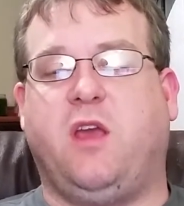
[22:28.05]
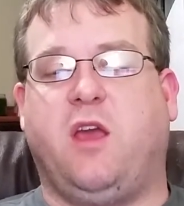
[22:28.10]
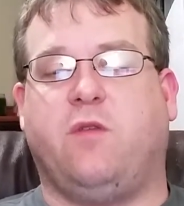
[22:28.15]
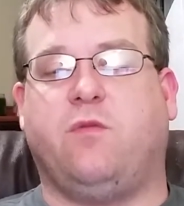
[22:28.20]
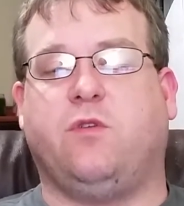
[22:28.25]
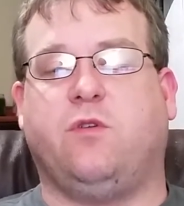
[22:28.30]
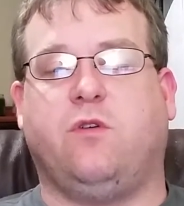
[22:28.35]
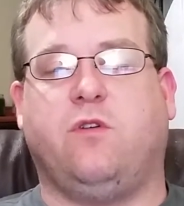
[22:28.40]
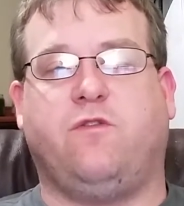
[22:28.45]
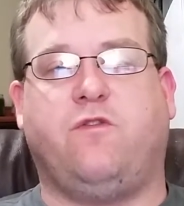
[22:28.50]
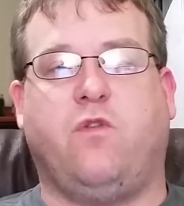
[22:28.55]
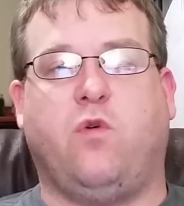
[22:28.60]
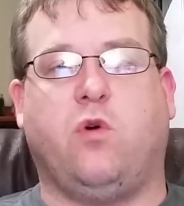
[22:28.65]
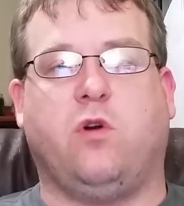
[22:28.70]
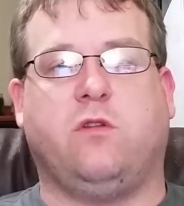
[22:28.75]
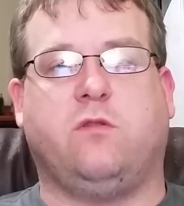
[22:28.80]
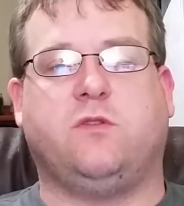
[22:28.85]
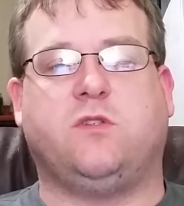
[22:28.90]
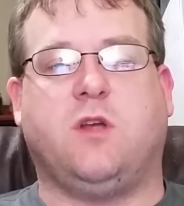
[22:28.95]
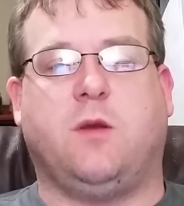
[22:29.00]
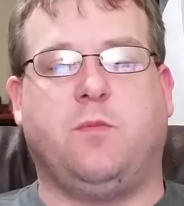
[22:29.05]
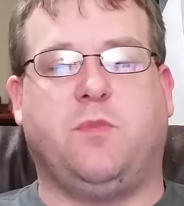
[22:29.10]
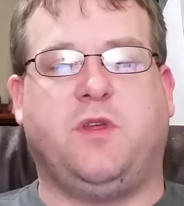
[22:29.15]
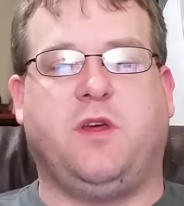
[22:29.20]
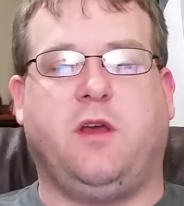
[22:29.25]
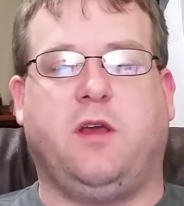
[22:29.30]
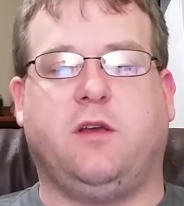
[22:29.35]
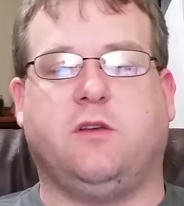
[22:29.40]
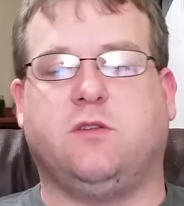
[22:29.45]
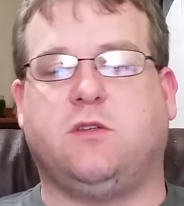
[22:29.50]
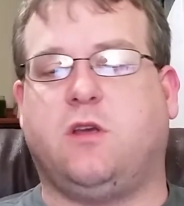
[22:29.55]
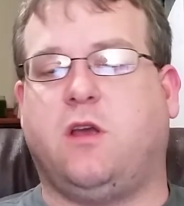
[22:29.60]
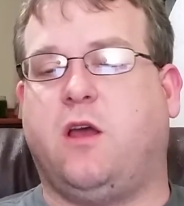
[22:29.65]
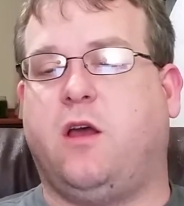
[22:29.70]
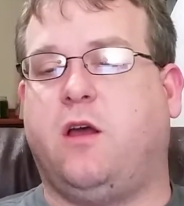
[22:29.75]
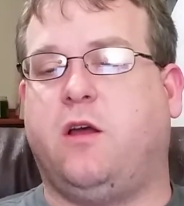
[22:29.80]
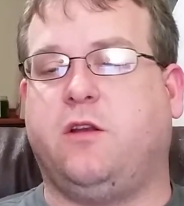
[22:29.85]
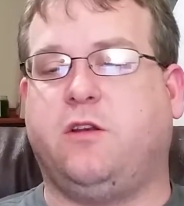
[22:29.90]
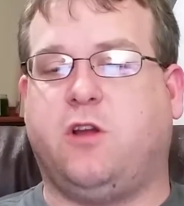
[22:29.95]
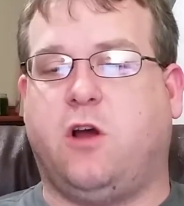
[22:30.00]
be able to afford some things.
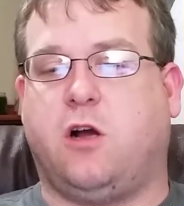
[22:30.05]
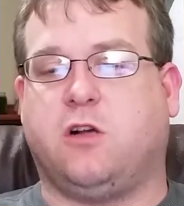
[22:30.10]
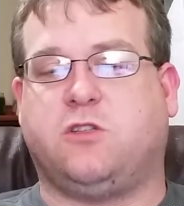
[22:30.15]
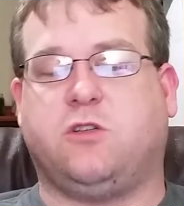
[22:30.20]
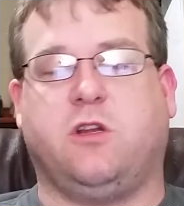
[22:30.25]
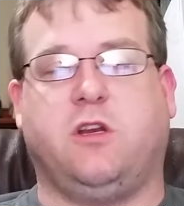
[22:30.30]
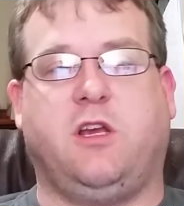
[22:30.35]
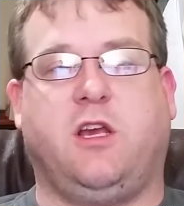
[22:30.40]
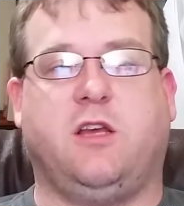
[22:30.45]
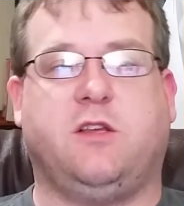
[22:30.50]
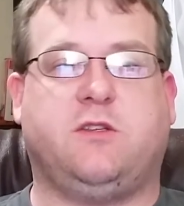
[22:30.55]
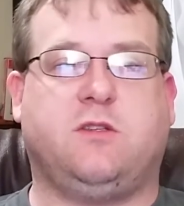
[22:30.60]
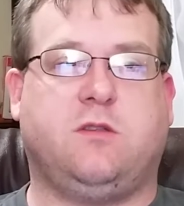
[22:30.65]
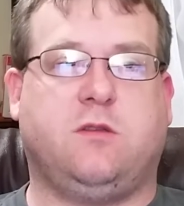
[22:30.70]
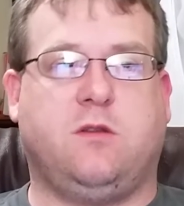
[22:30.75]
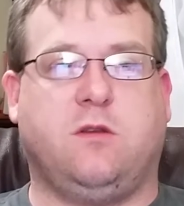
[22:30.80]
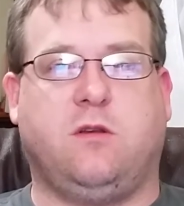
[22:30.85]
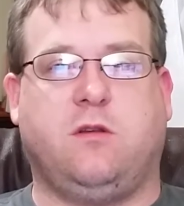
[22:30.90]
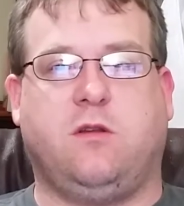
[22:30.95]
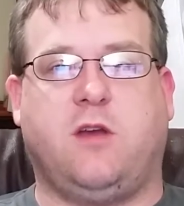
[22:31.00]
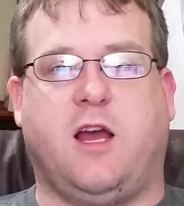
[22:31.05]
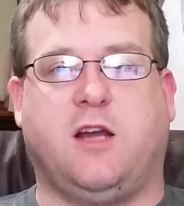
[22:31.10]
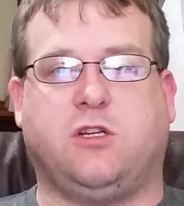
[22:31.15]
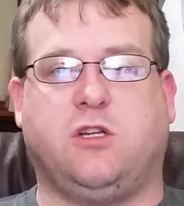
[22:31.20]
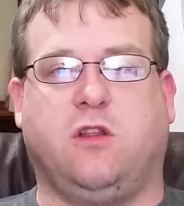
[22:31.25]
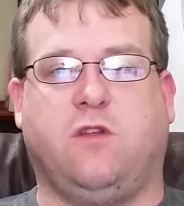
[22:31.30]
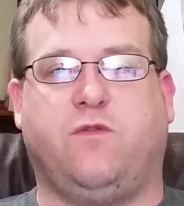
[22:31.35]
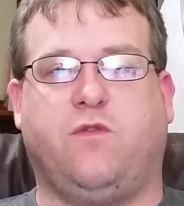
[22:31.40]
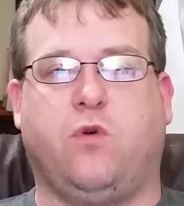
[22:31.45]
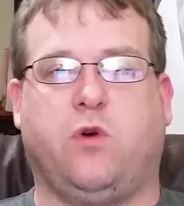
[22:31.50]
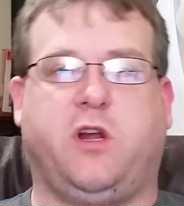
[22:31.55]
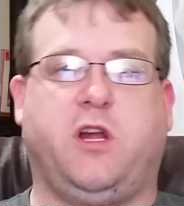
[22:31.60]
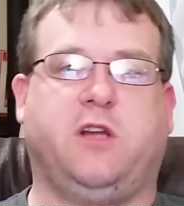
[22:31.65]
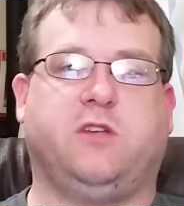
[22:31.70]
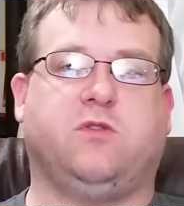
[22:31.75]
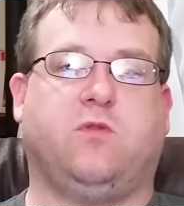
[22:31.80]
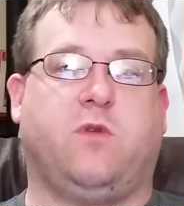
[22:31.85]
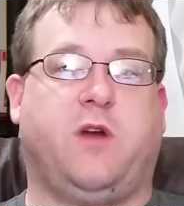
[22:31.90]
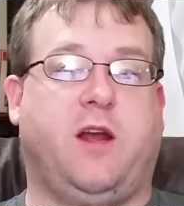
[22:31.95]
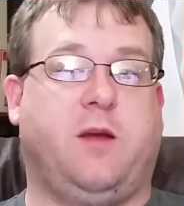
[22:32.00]
Doc's going to get actually the 4
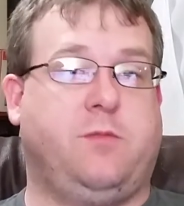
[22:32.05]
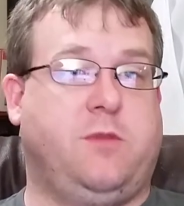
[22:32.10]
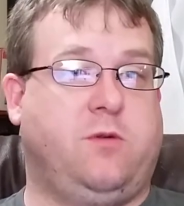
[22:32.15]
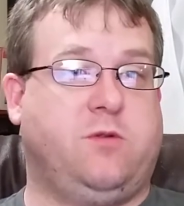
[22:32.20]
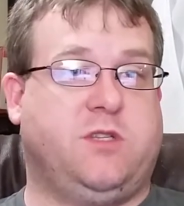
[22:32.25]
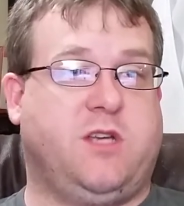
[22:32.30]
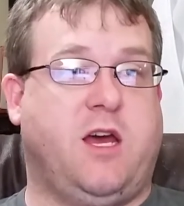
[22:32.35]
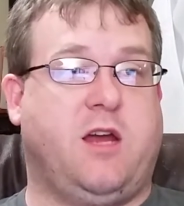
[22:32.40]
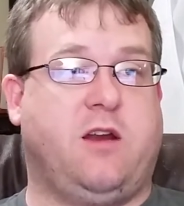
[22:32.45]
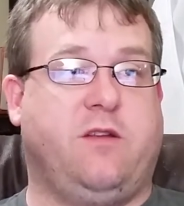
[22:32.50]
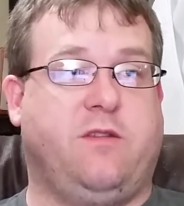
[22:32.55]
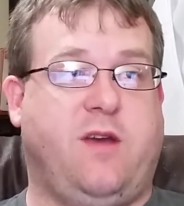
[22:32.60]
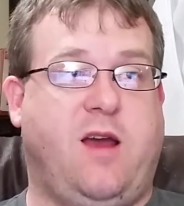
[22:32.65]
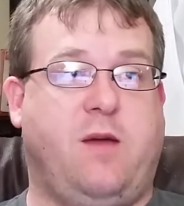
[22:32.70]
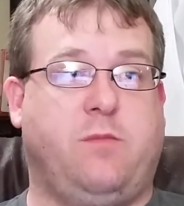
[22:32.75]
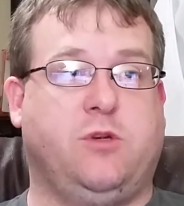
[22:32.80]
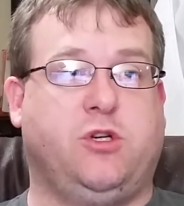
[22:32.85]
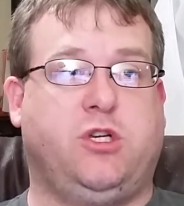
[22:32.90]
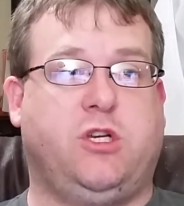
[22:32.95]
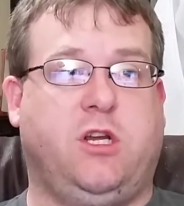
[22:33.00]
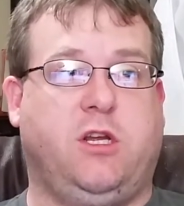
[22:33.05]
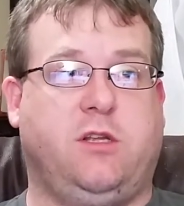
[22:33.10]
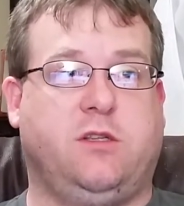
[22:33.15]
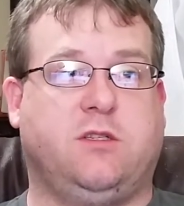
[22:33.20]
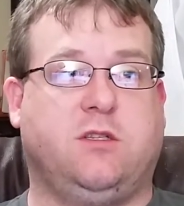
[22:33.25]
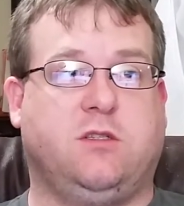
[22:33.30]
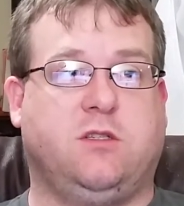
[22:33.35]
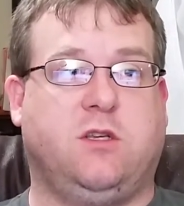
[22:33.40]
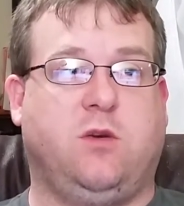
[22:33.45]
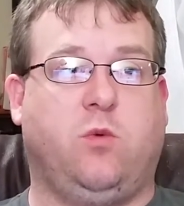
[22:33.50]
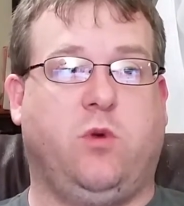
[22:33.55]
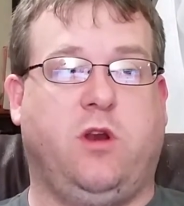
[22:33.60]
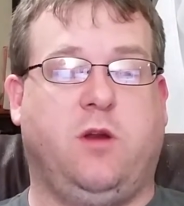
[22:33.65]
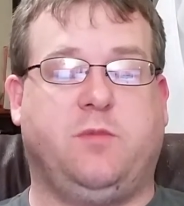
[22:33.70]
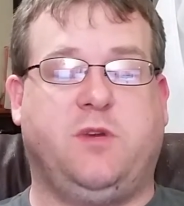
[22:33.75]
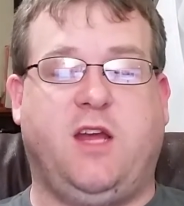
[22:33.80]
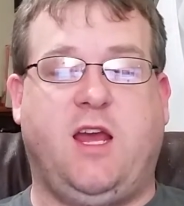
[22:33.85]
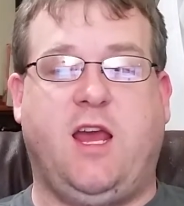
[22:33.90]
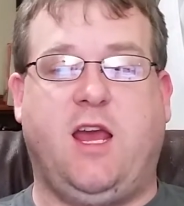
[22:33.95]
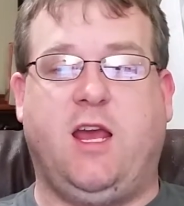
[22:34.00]
gigs of RAM that was out of that machine, since it
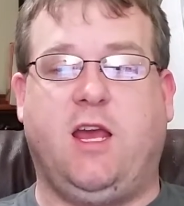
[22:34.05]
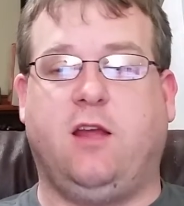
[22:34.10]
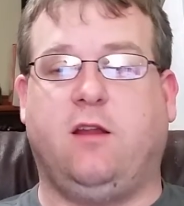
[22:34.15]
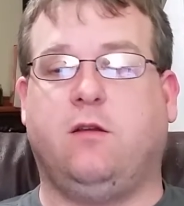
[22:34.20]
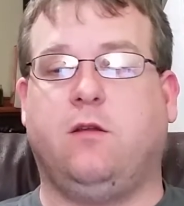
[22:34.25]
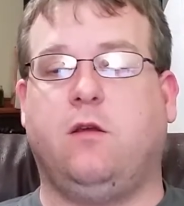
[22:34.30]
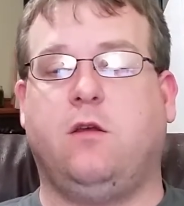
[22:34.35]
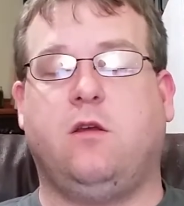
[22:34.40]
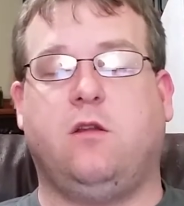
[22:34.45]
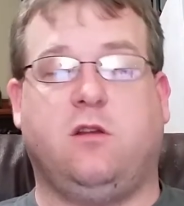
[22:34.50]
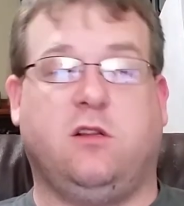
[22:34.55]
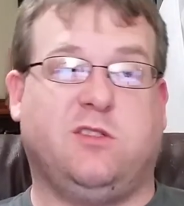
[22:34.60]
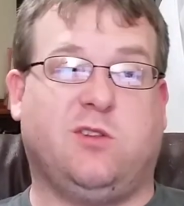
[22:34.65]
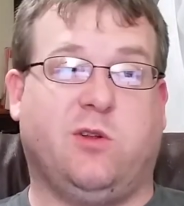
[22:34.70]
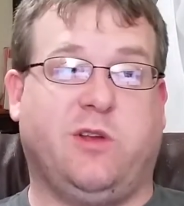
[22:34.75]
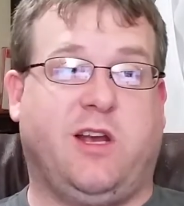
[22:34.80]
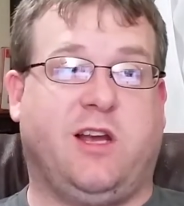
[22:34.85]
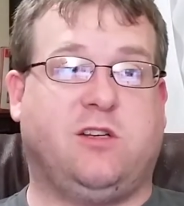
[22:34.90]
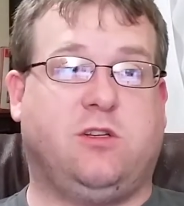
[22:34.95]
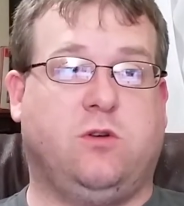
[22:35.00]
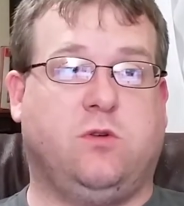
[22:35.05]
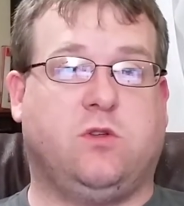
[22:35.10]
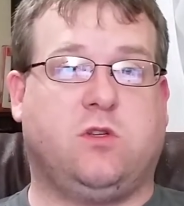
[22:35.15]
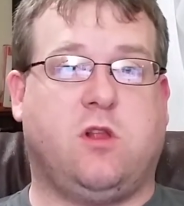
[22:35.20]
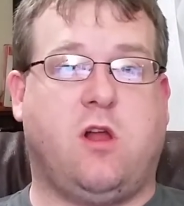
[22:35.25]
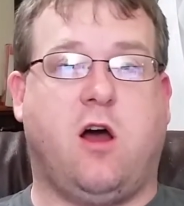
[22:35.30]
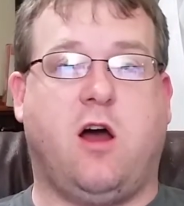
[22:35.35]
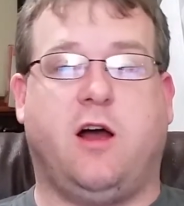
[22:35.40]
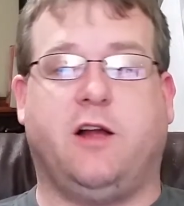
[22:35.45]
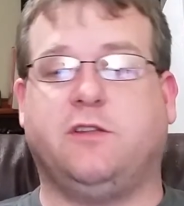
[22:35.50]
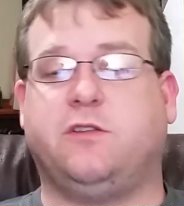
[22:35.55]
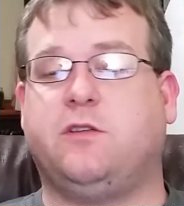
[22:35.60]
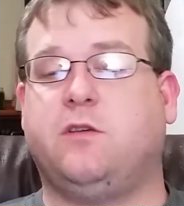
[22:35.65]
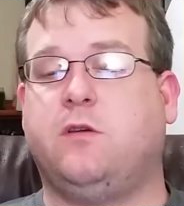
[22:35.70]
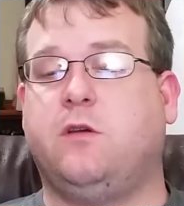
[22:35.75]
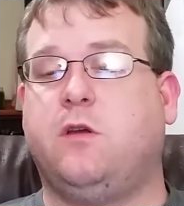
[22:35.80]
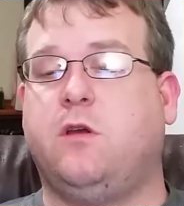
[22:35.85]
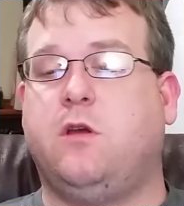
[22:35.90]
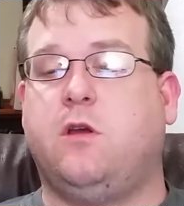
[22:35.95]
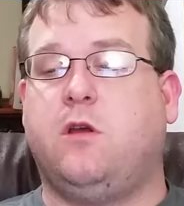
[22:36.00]
went up to 8. It's only got 2 slots.